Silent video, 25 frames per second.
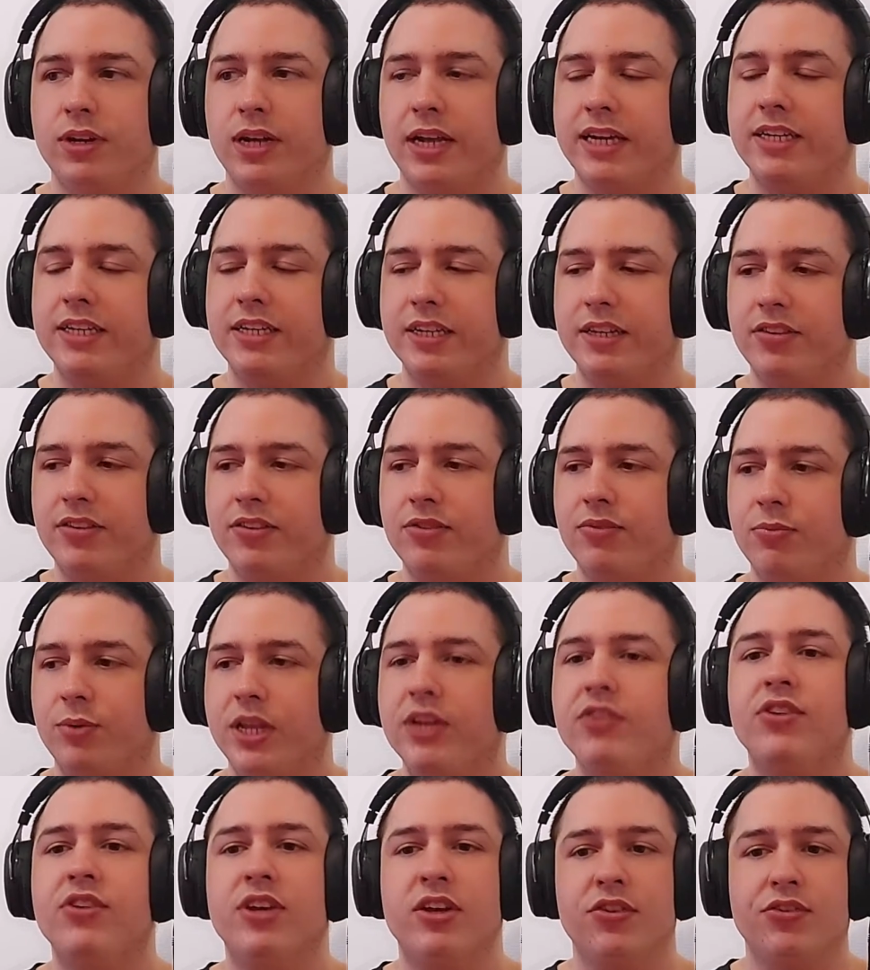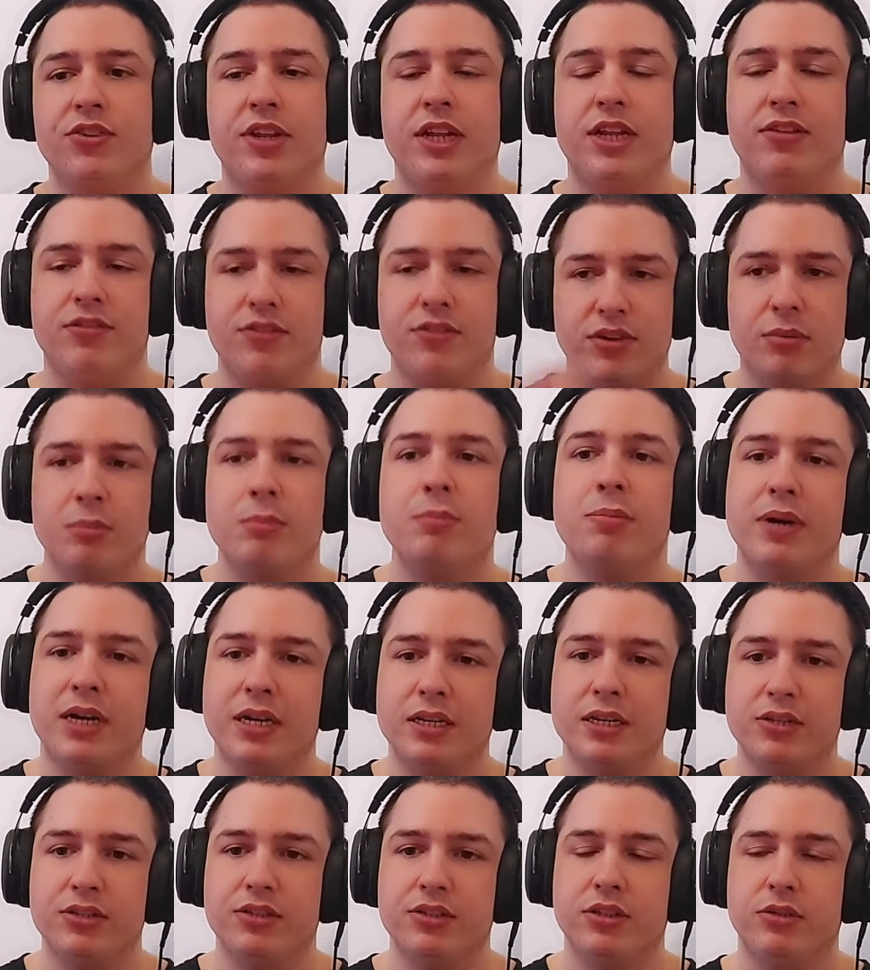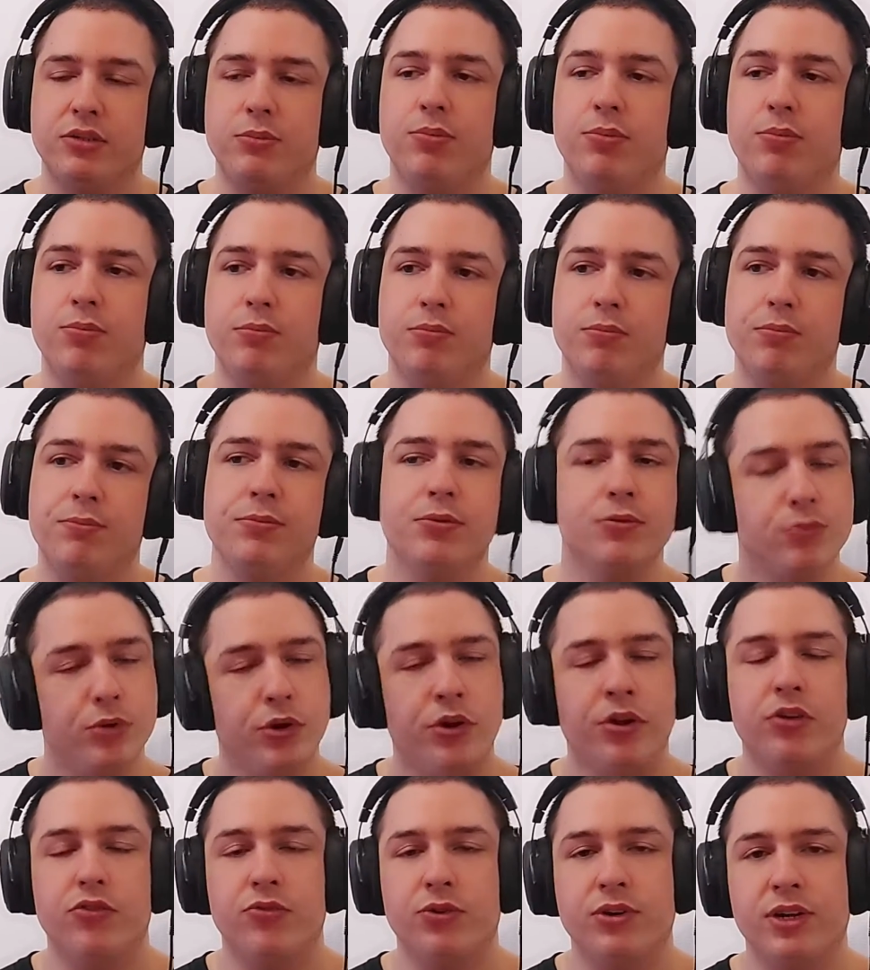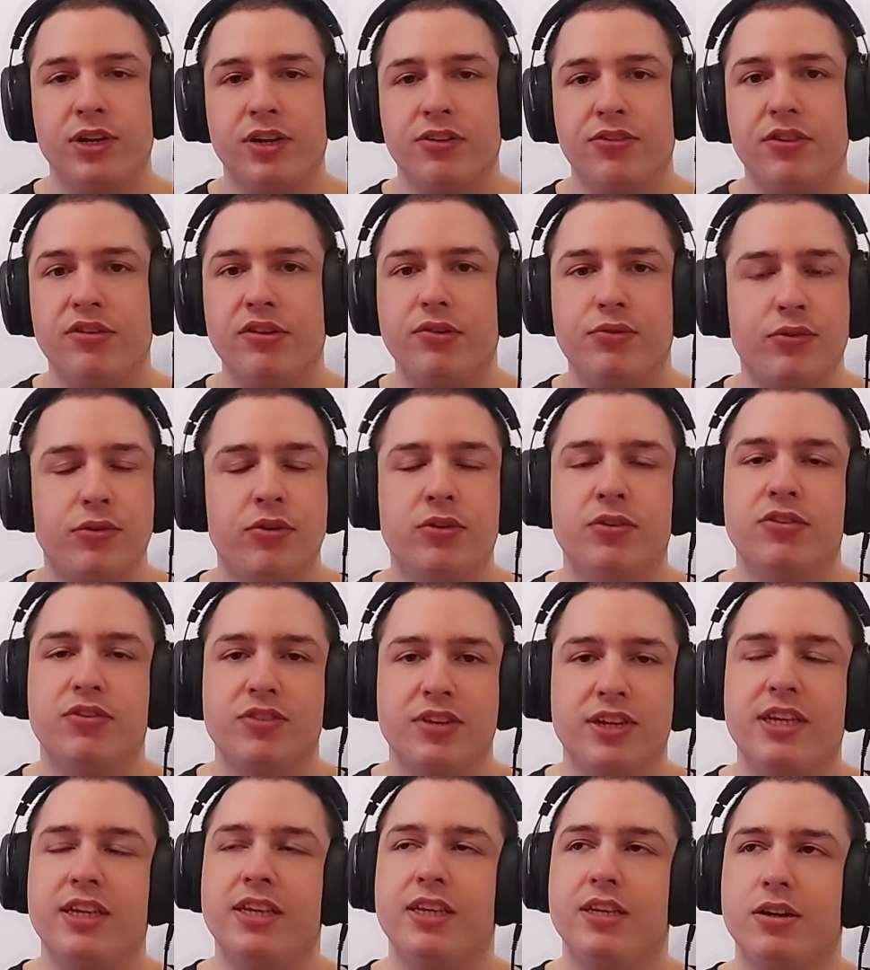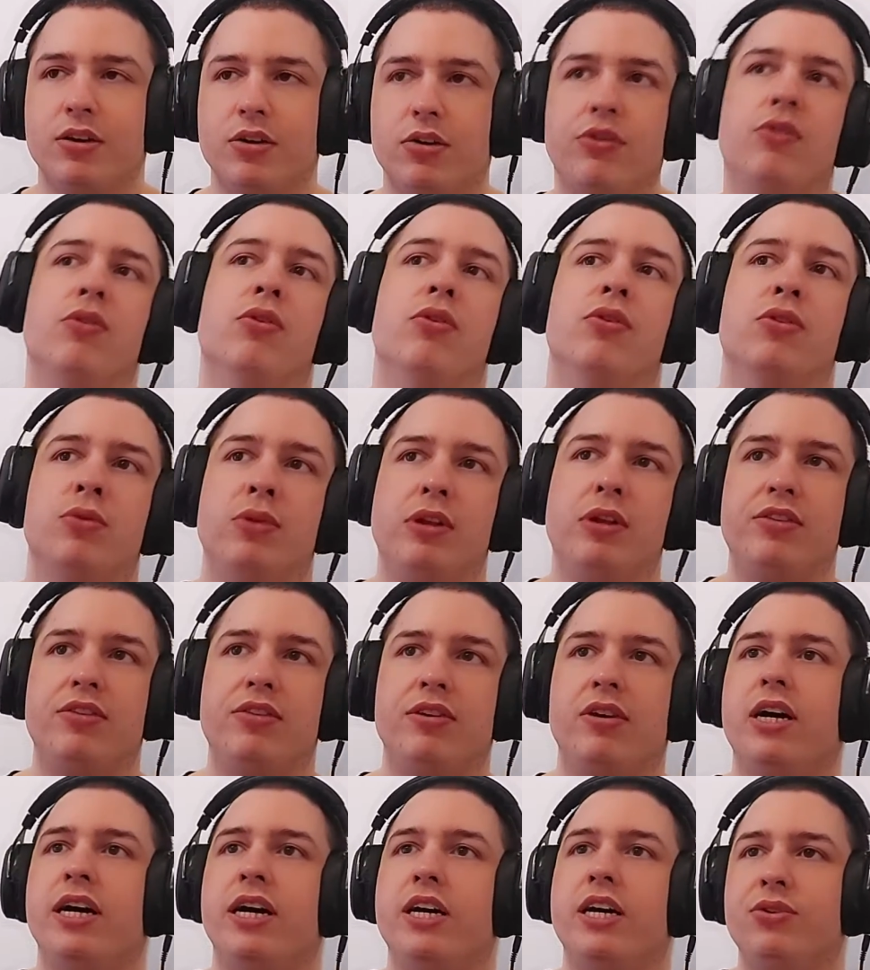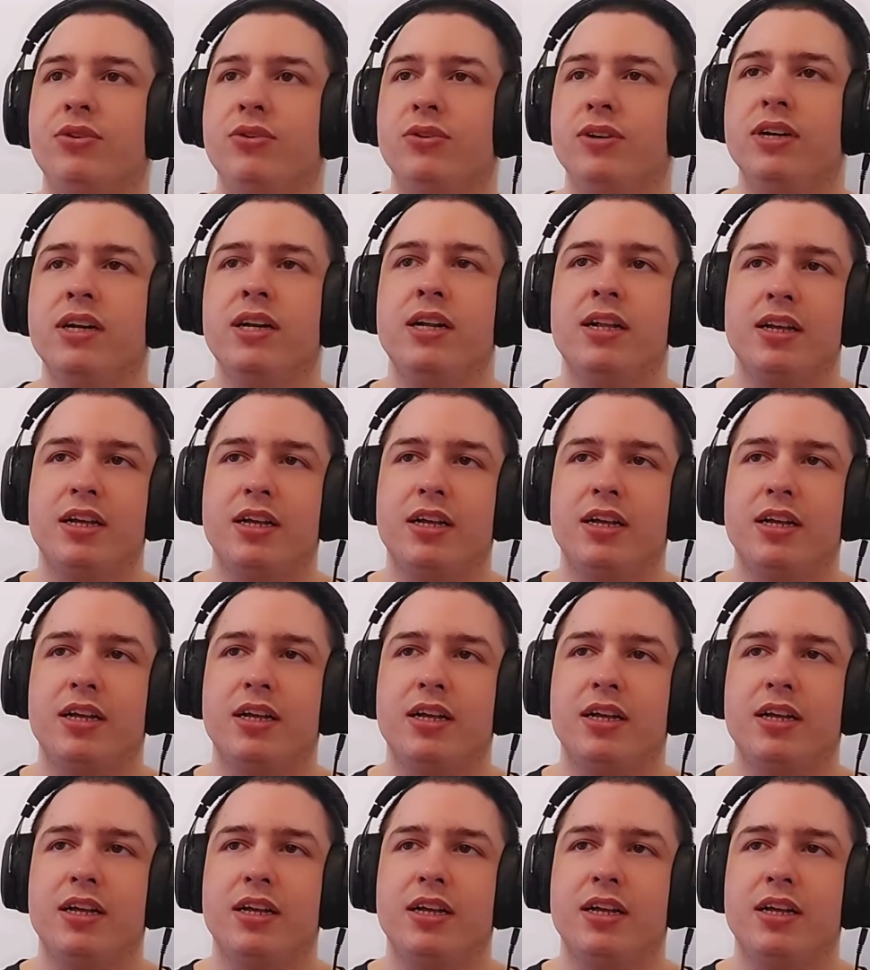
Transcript: Like it's really changed that some parts you would not recognize it if you don't think or you don't know it's Ado.